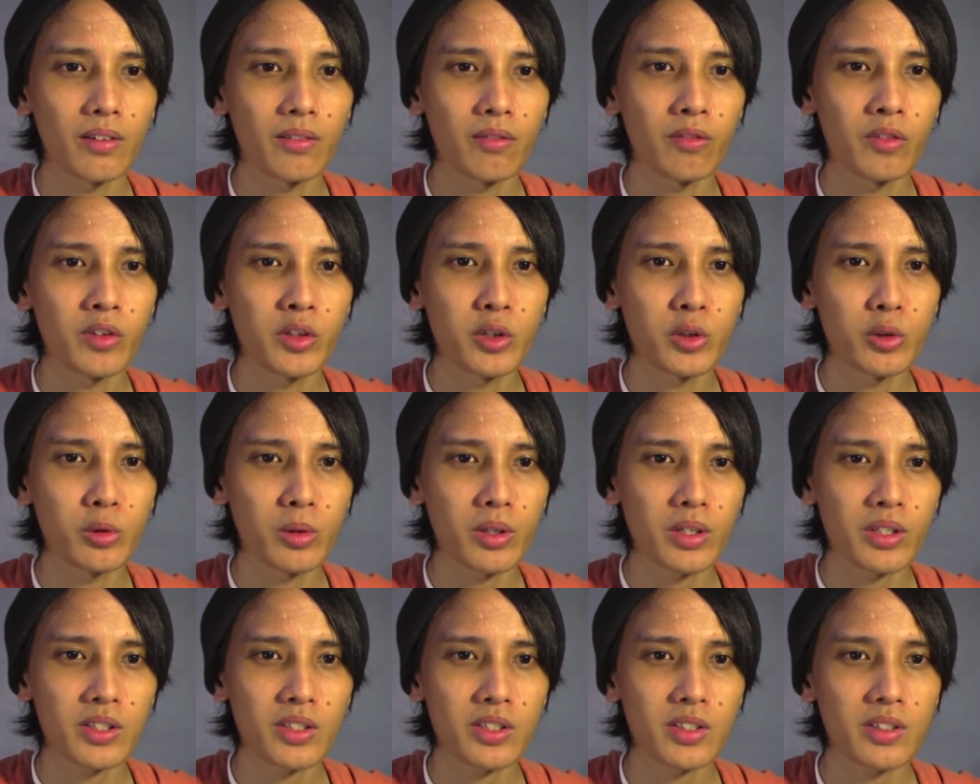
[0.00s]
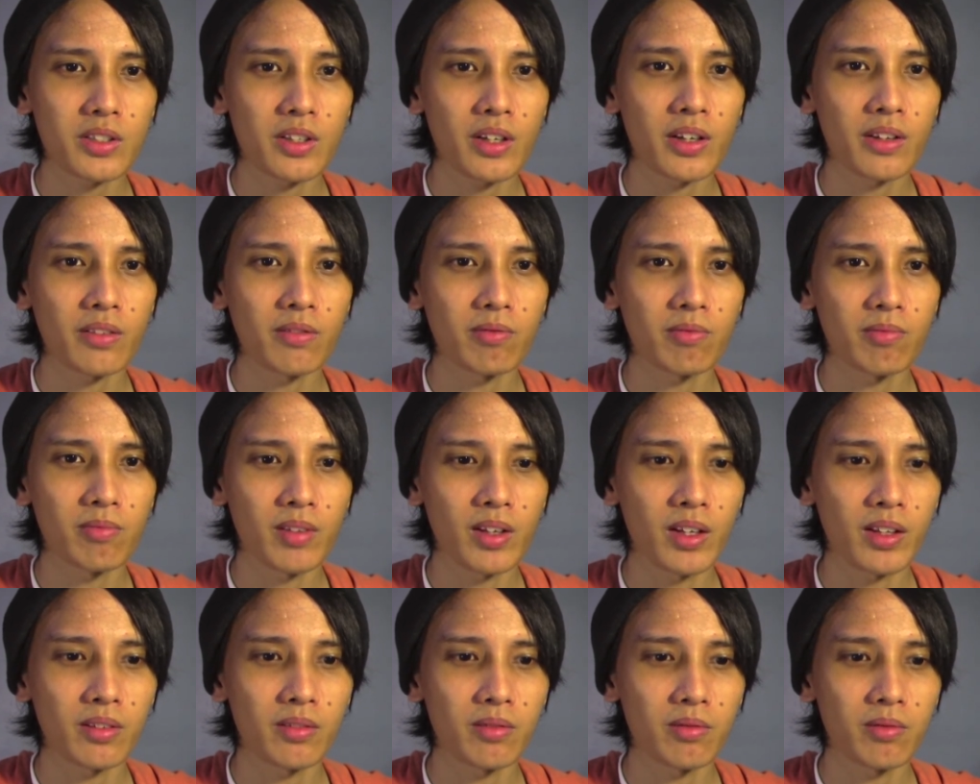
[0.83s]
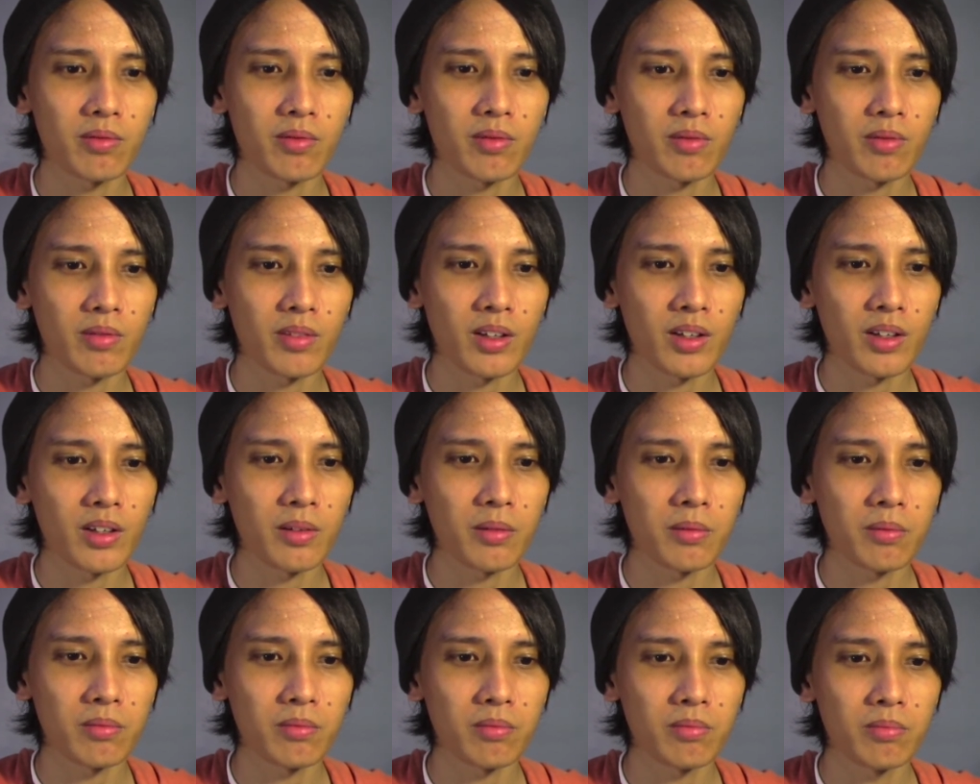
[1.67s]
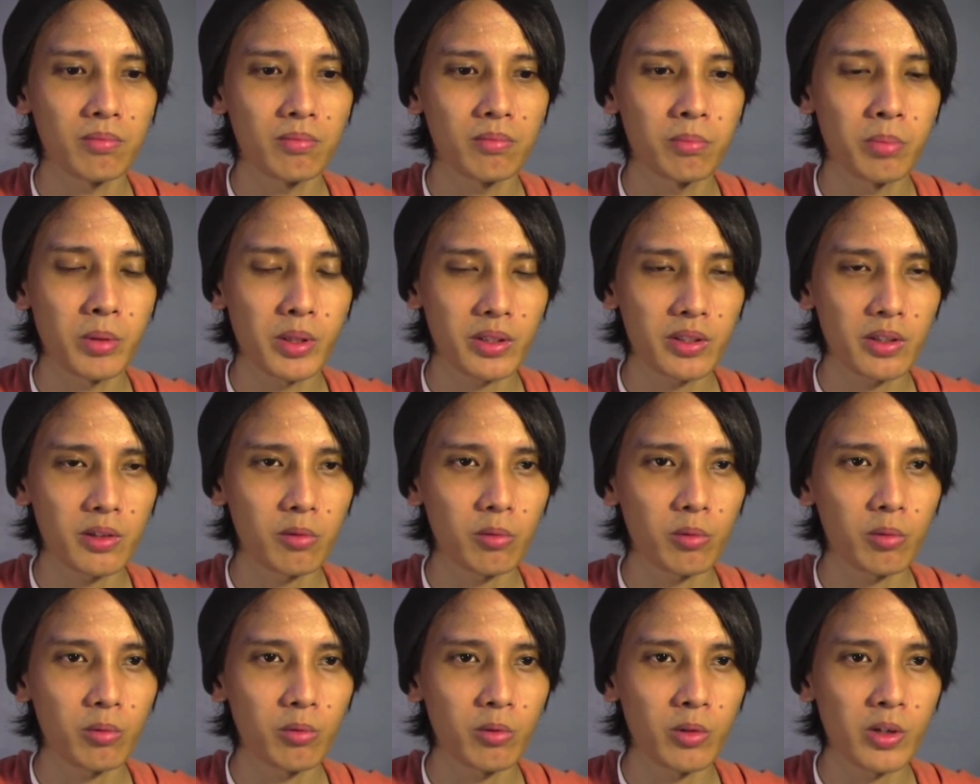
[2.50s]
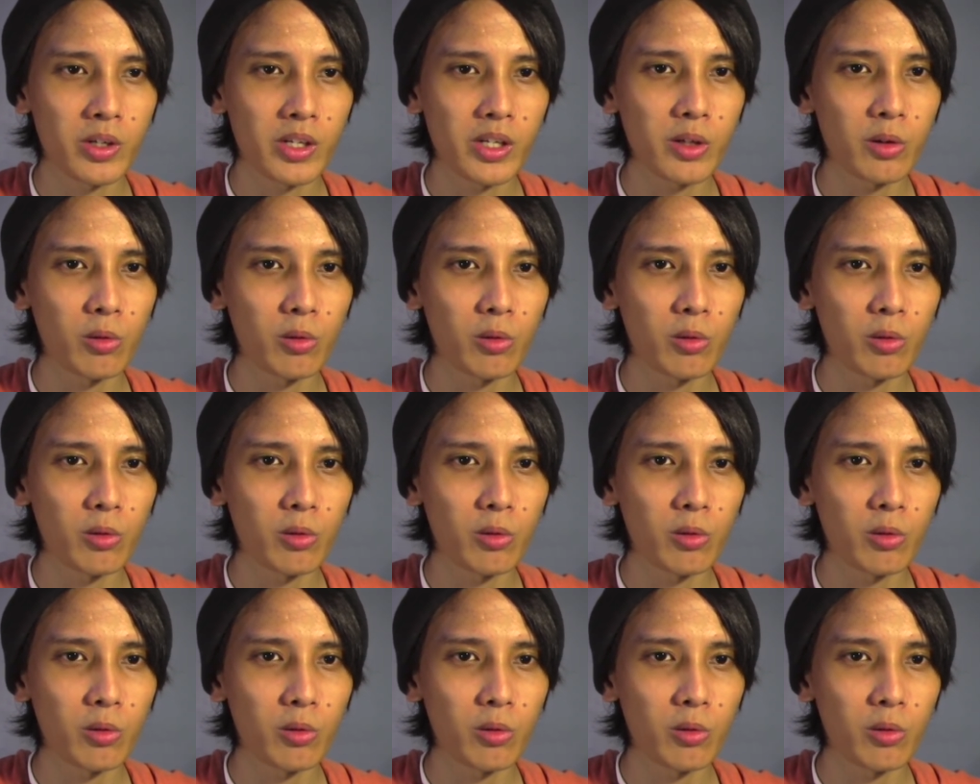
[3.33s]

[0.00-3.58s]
the US and Britain really